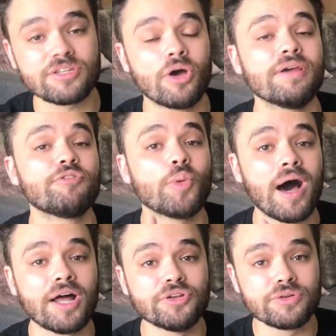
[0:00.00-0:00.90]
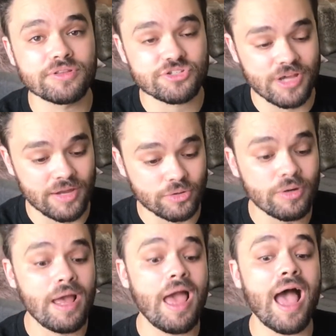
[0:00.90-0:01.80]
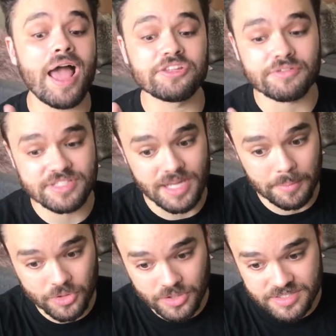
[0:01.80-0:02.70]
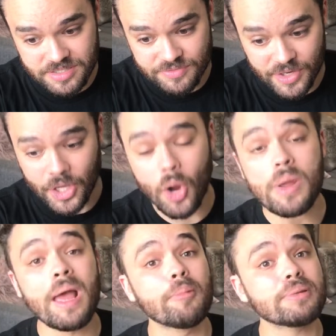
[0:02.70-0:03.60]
so if you are new to the channel and you've stumbled across this video,